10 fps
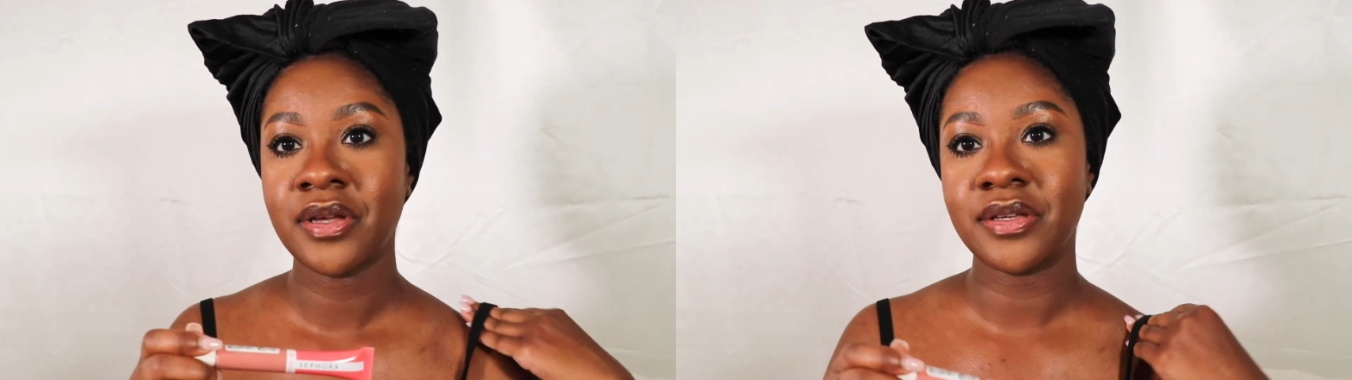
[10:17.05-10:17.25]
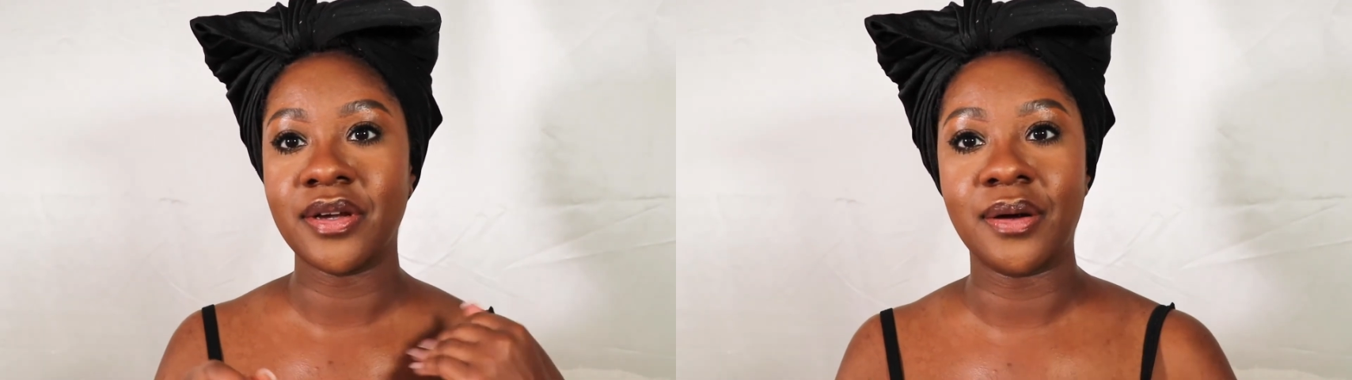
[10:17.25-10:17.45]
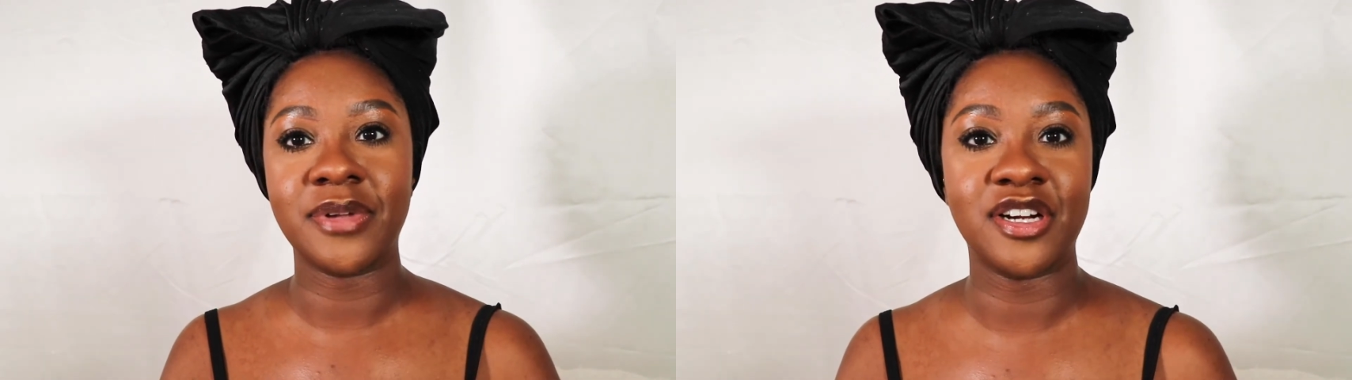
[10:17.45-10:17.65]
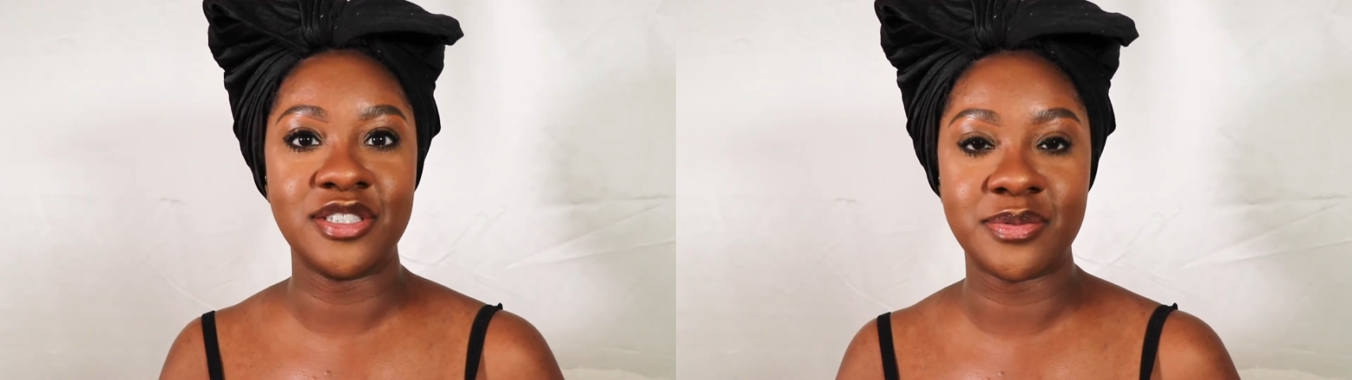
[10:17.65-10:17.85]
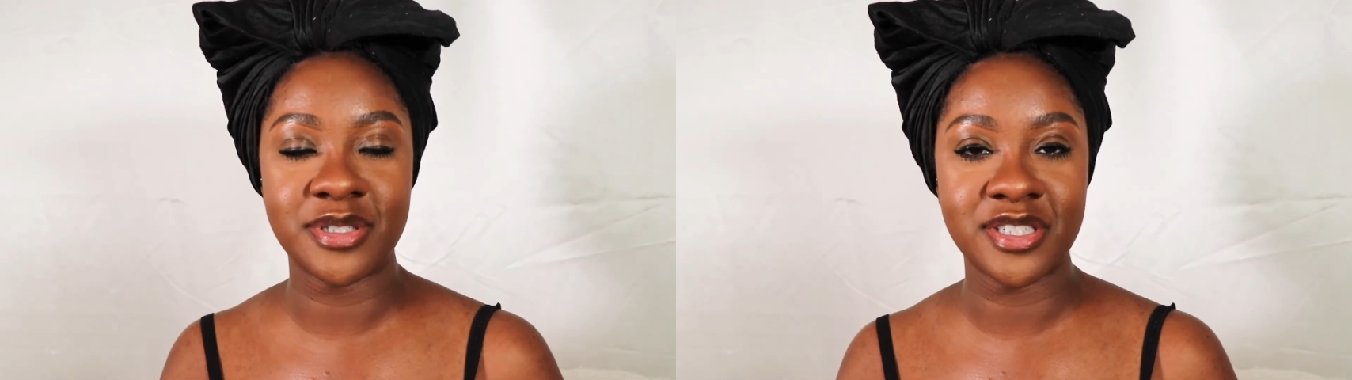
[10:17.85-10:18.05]
Y'all, I'm not
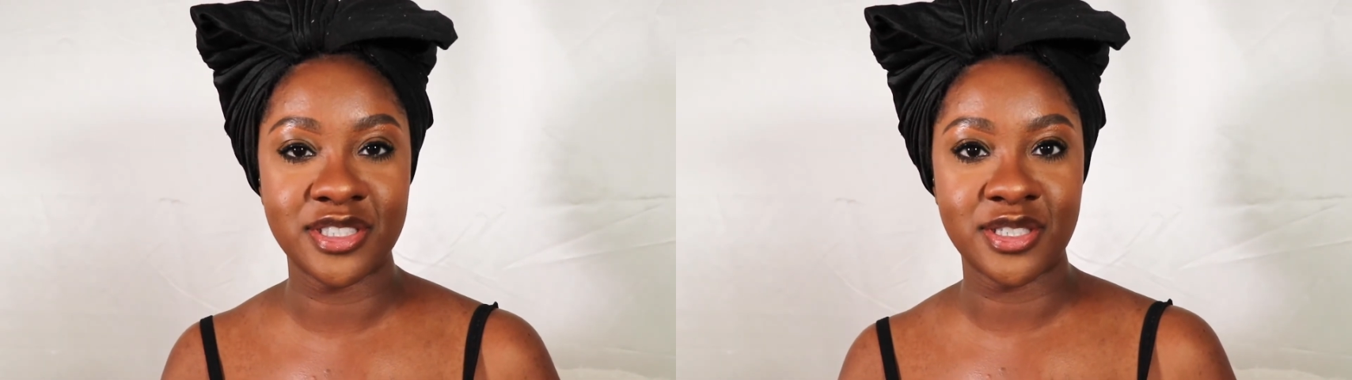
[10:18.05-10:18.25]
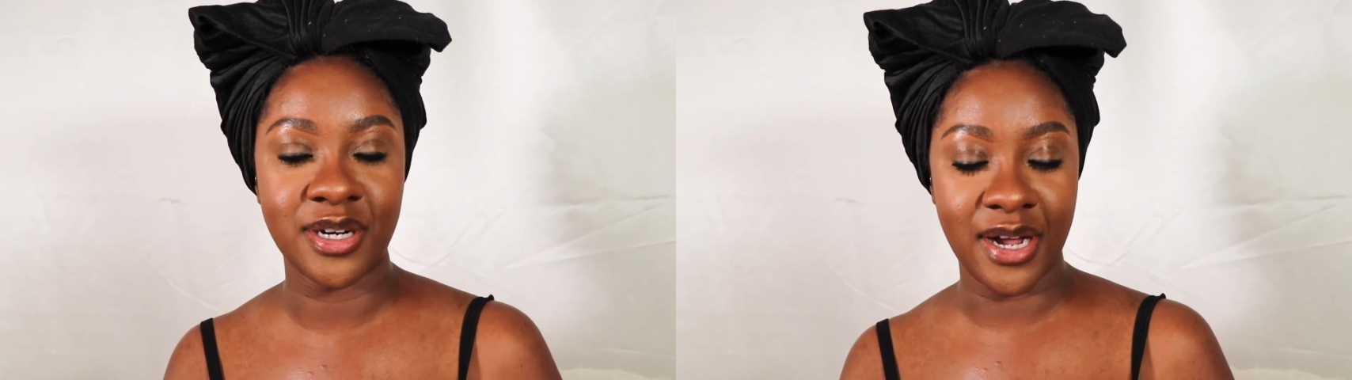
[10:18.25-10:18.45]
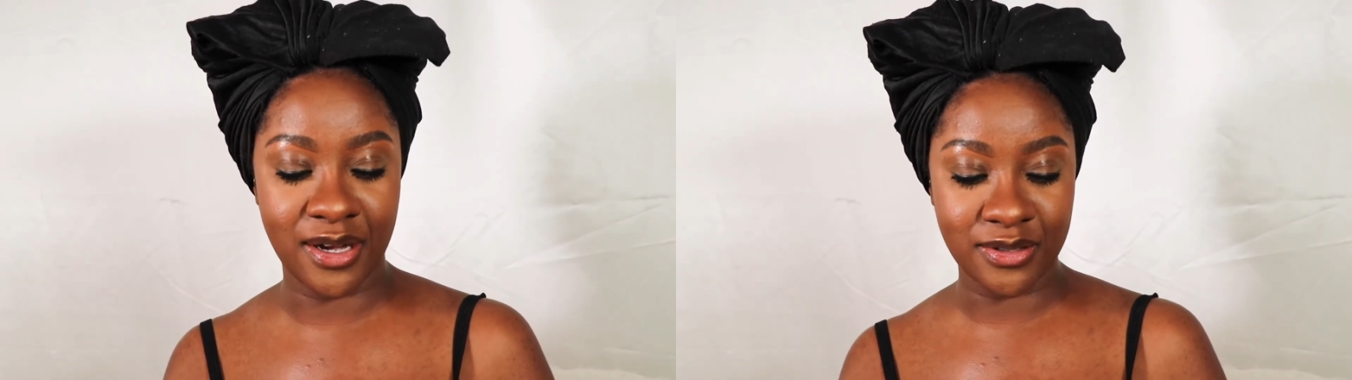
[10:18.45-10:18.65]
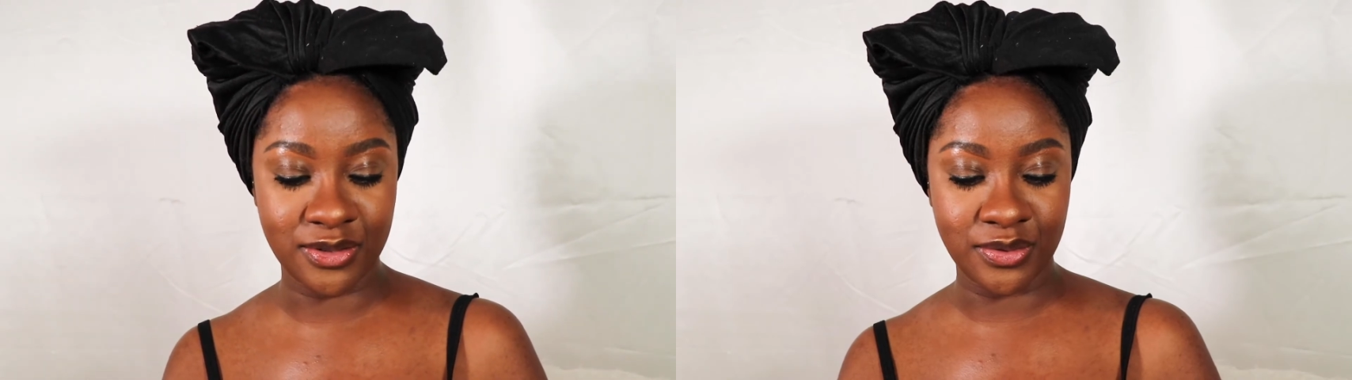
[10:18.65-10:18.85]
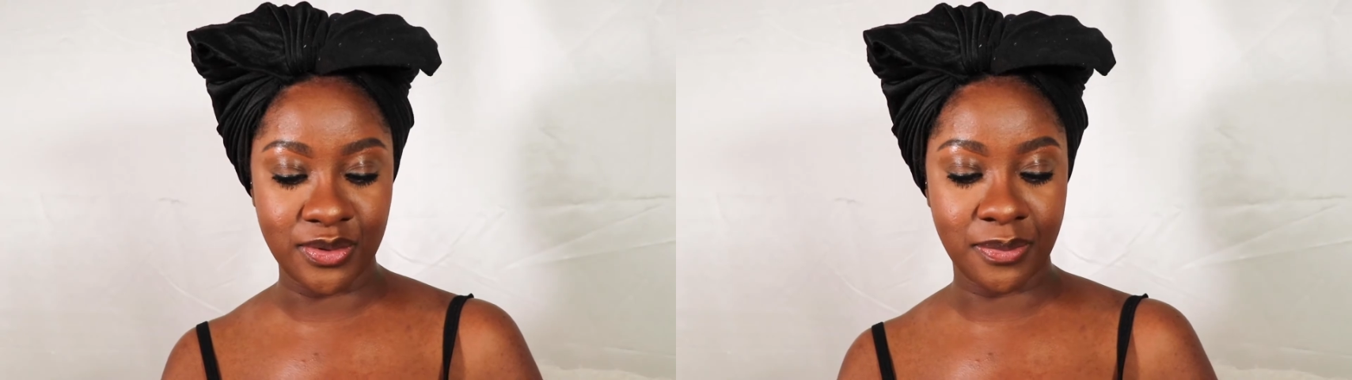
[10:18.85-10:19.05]
100% sure how
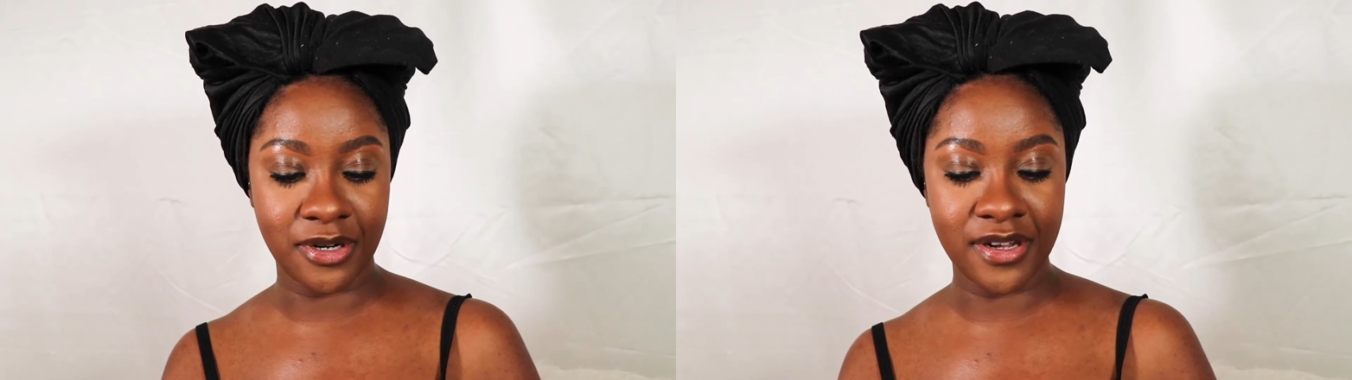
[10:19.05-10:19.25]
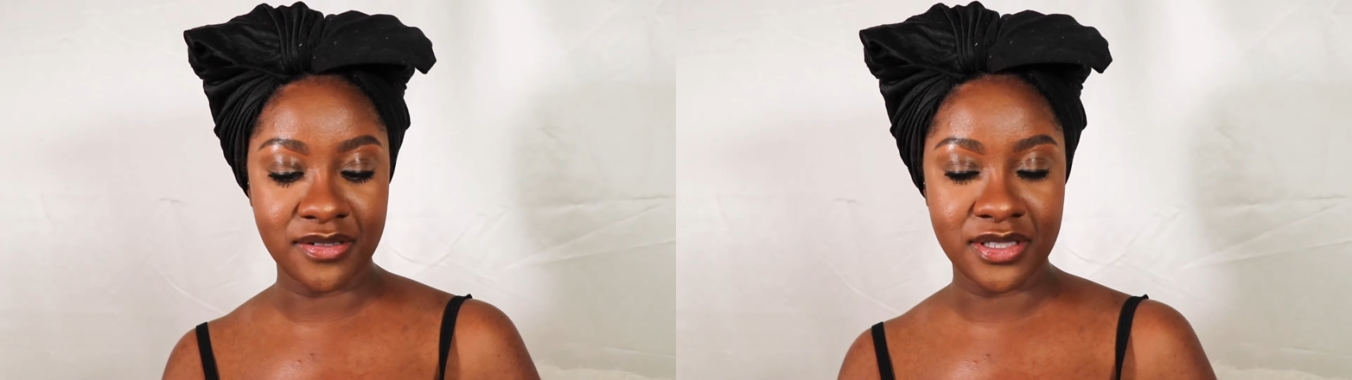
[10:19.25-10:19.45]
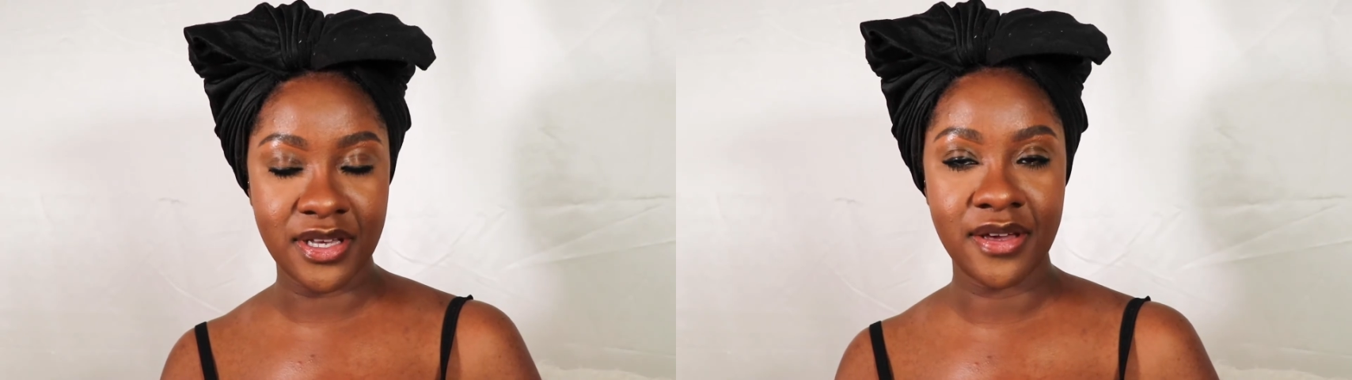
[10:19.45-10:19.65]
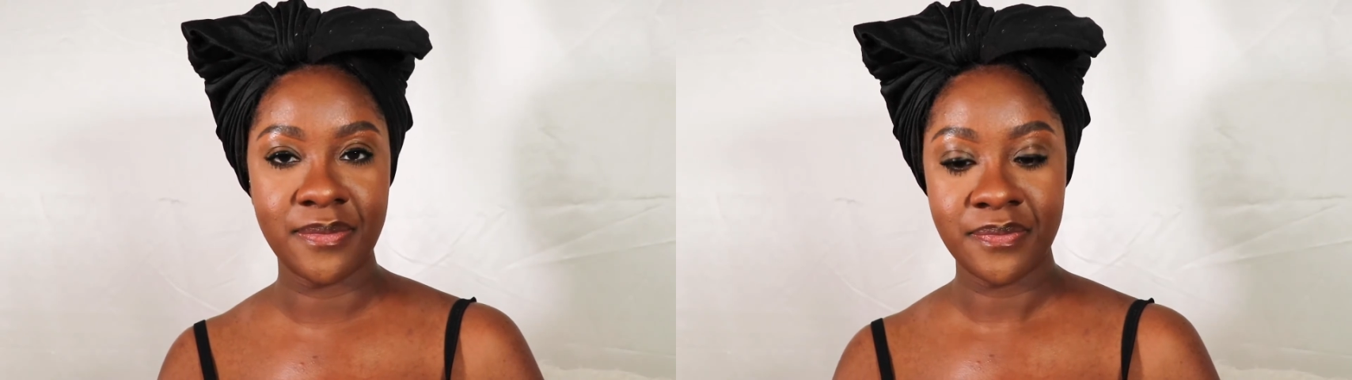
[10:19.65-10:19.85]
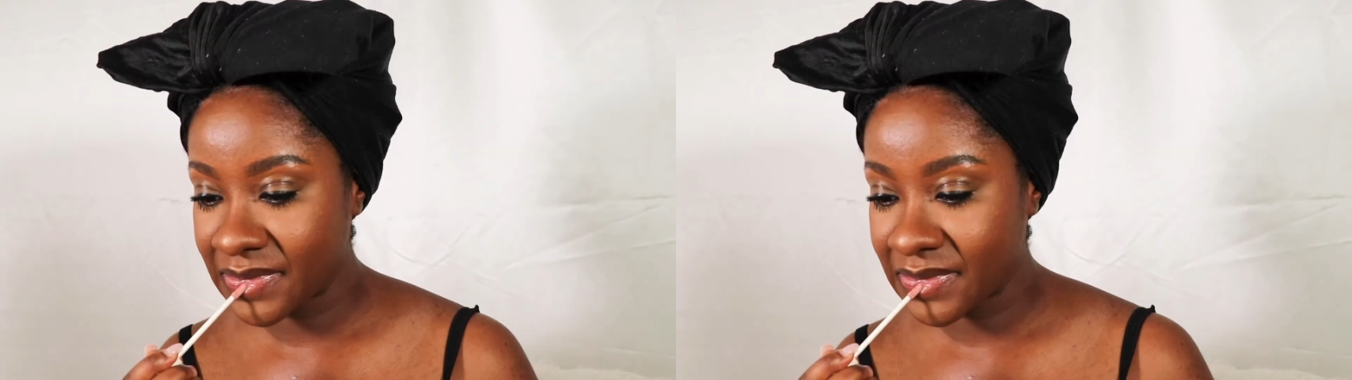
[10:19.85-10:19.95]
to pronounce that.